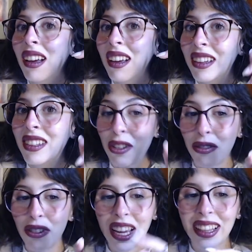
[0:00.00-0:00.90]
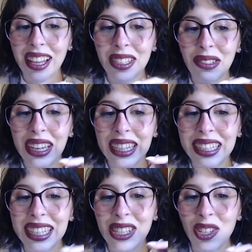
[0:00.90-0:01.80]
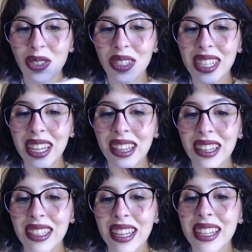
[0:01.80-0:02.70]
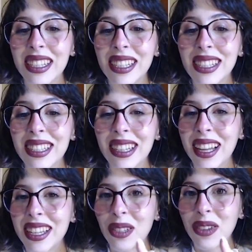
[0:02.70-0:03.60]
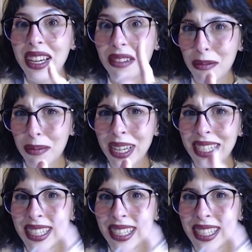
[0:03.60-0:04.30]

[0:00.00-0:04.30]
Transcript: Don't forget last week. Did you see the dentist last week? Repeat.